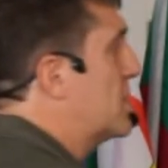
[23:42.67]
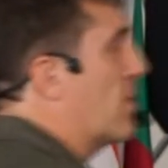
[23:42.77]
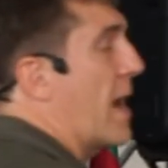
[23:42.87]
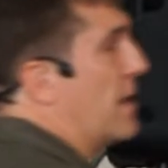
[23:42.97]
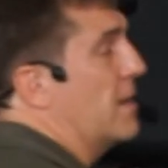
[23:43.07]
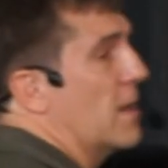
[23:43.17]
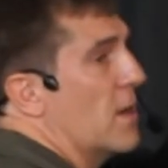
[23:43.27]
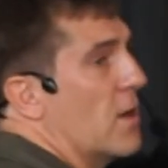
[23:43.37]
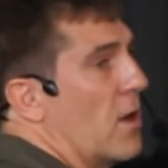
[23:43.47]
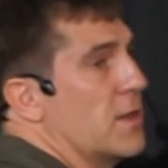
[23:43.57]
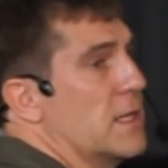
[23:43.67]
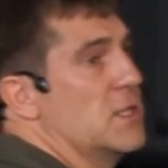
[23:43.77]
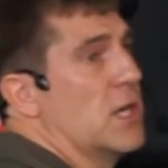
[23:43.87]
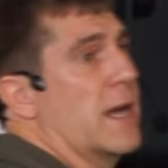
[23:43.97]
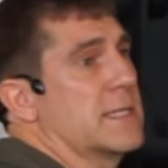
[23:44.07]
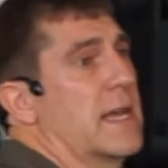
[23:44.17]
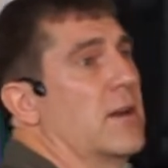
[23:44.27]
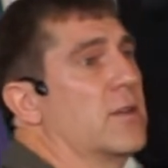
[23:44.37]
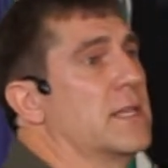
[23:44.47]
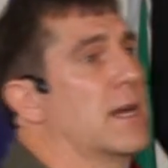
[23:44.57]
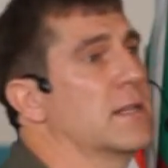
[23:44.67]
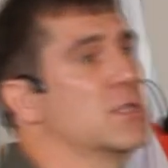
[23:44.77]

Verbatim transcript: his rain on the just and on the